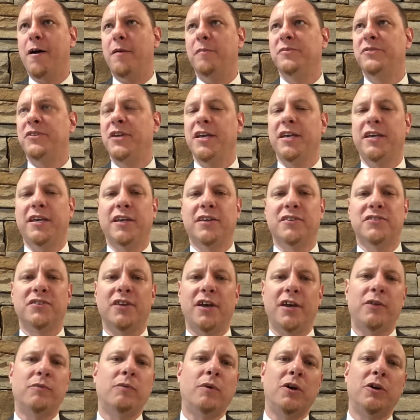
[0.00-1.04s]
taking
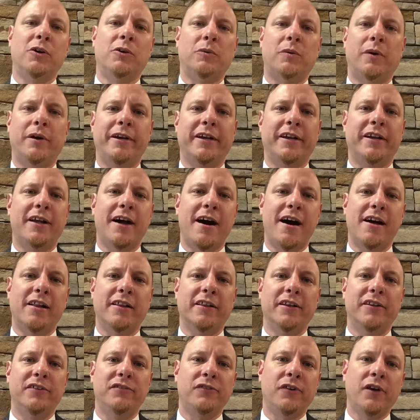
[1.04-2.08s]
Psych 101 in
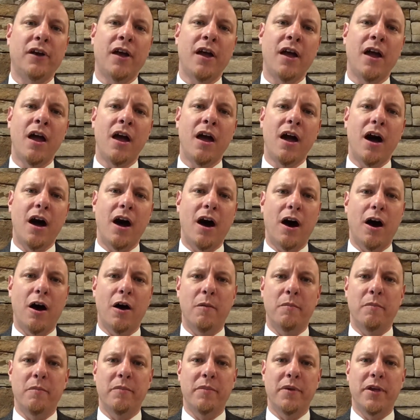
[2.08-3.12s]
college.
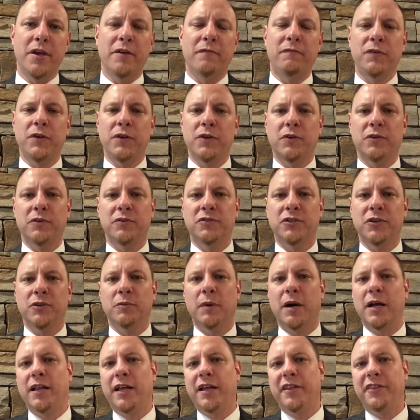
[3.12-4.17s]
If you do well on